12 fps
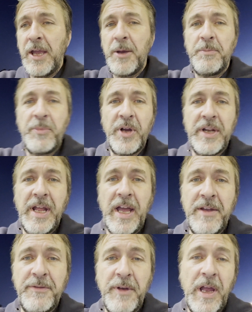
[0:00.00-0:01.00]
but
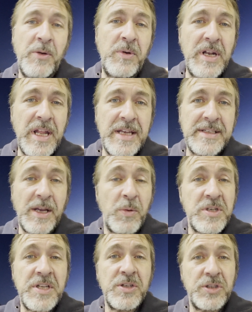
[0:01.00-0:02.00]
I realized I
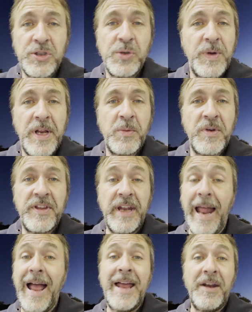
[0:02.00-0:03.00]
wasn't shooting with it
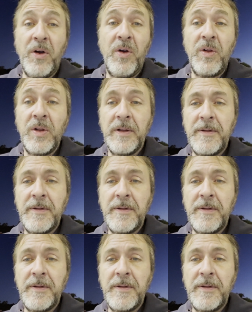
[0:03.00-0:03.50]
at all.